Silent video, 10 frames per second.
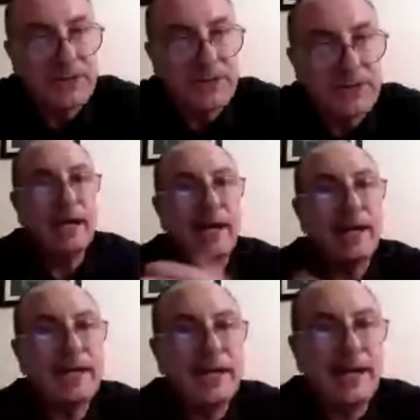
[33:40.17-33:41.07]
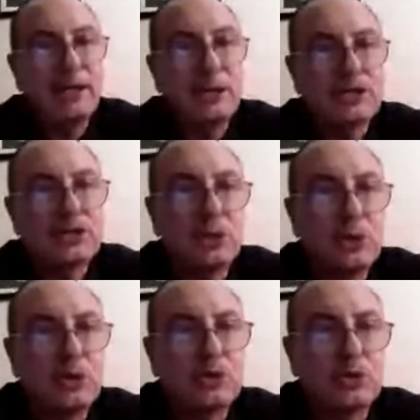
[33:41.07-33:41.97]
I used
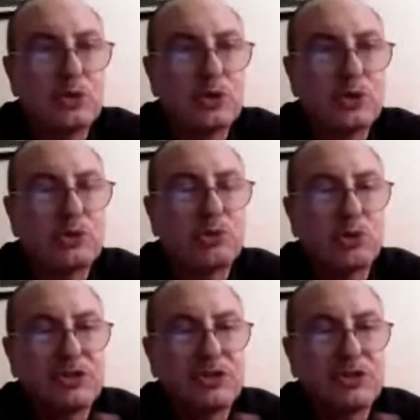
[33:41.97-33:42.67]
to go to